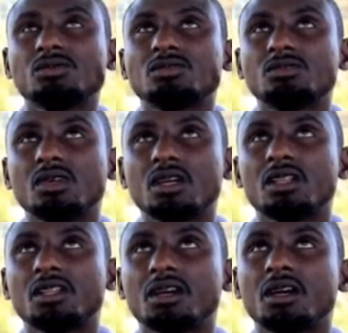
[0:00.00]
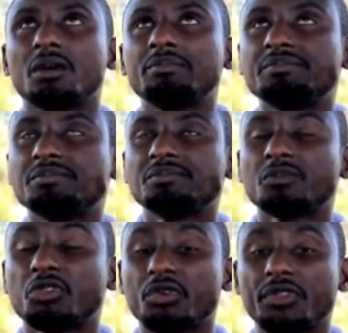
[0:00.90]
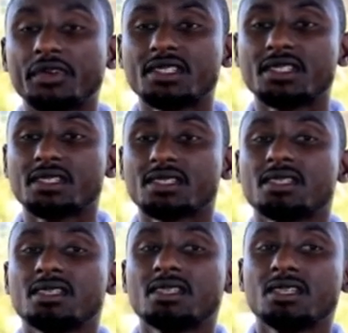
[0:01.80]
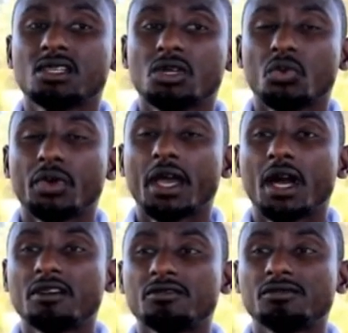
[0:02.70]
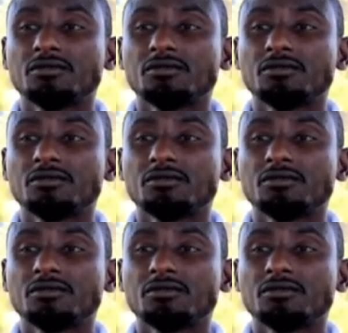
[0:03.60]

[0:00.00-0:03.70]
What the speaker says: Well, three things. We have